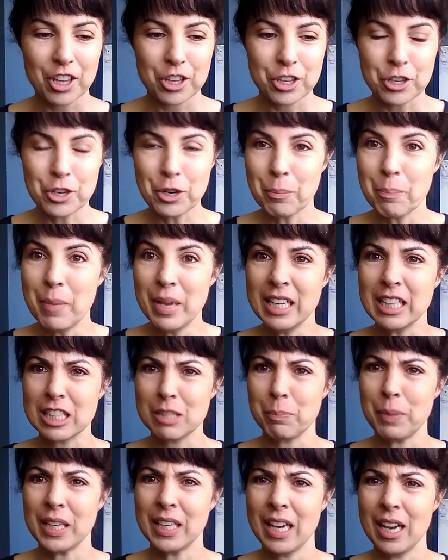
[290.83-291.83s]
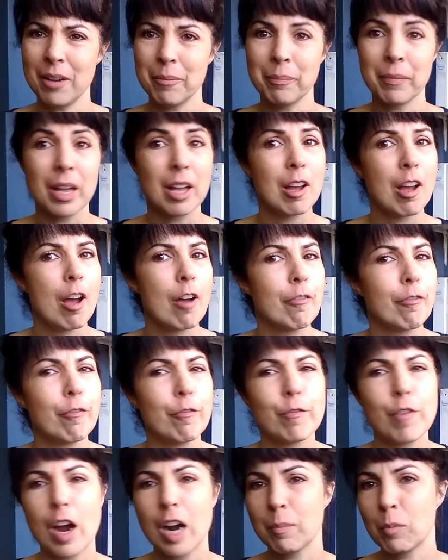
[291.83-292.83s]
your minutes become
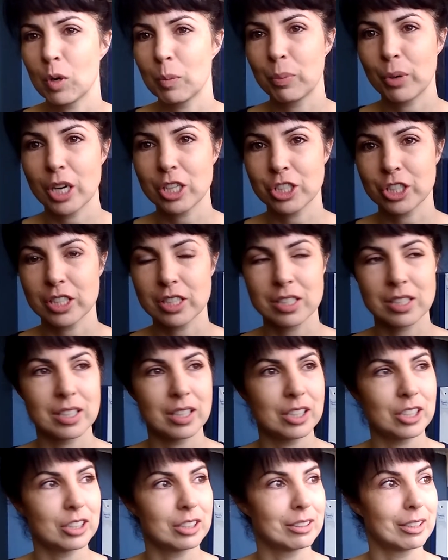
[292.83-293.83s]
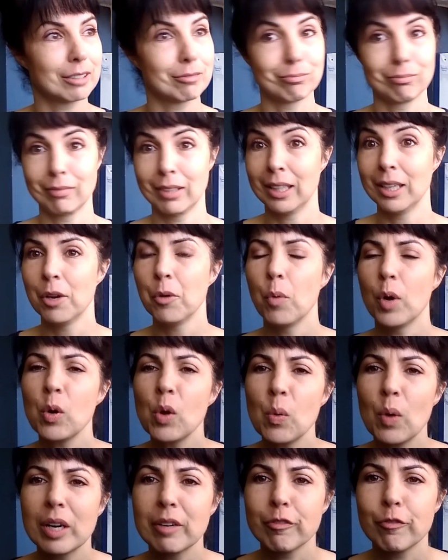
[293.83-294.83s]
far more precious. And you're like, what do I
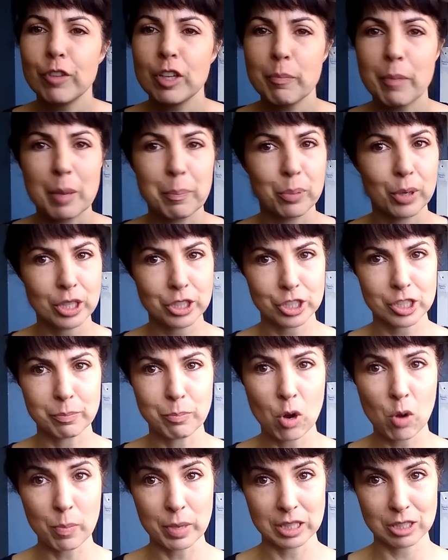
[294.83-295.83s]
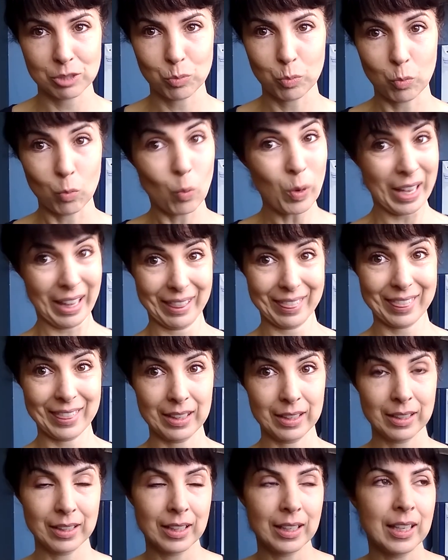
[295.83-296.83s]
want to fill my precious moments with?
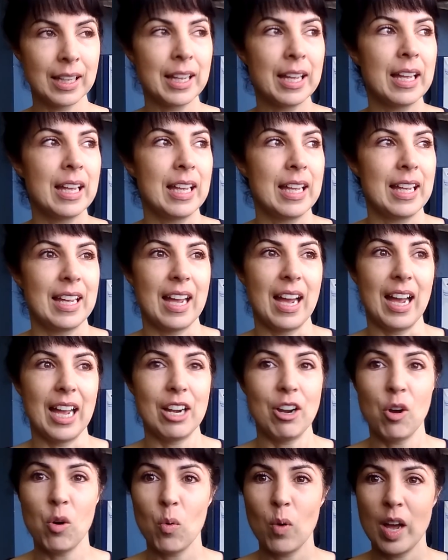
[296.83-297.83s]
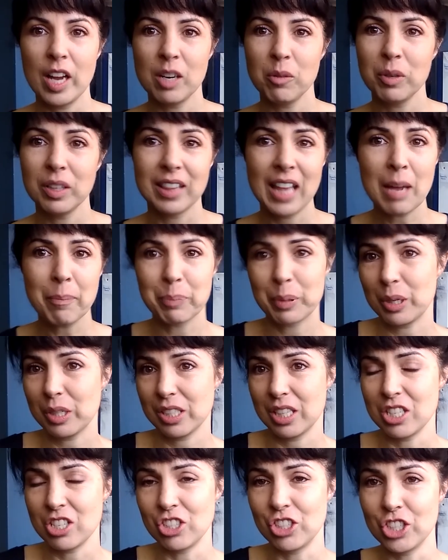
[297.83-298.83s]
I don't want it with that
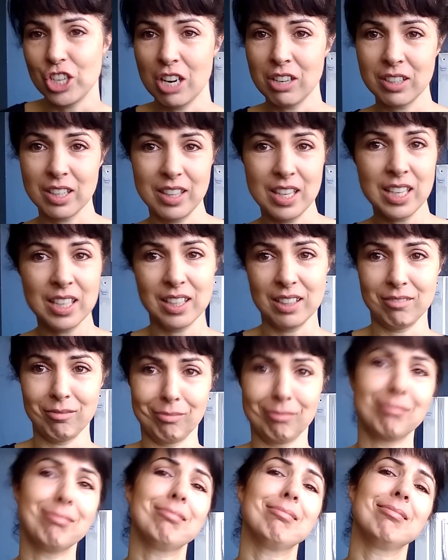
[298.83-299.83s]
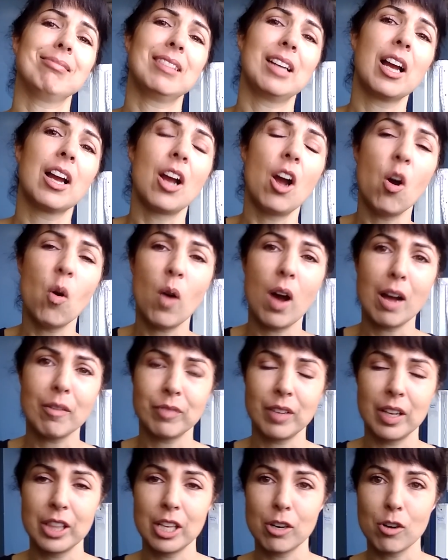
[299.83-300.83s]
person's junk. They can go
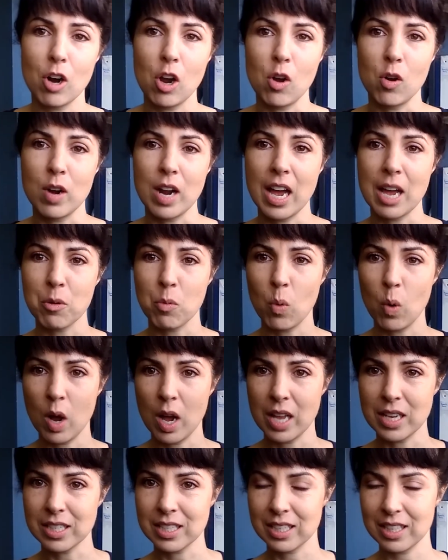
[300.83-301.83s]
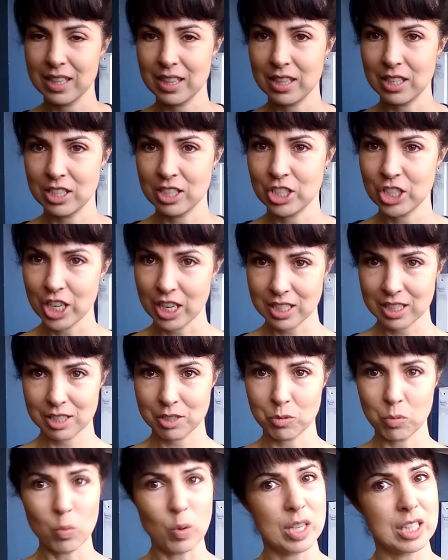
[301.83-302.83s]
off on their own. I want
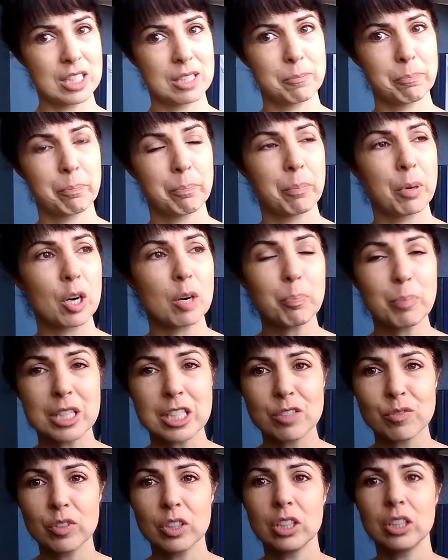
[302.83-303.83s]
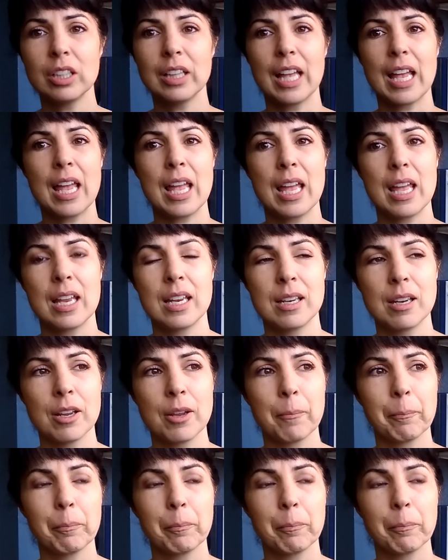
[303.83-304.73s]
just what's purposeful and